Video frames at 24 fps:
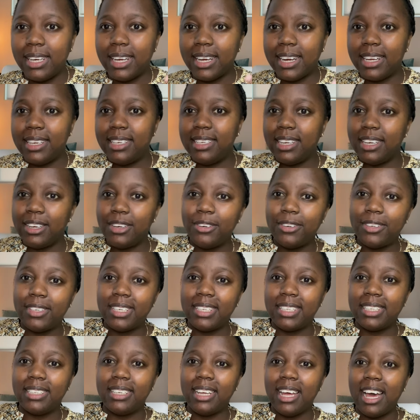and
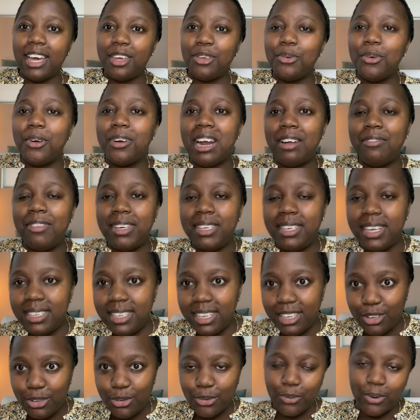categories are you
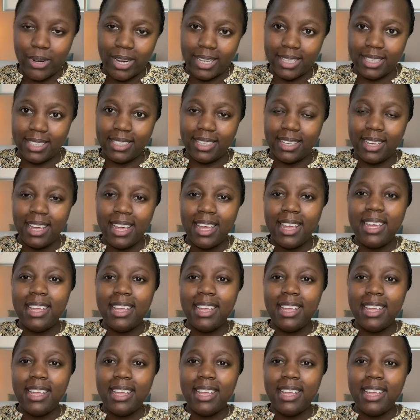gravitating towards.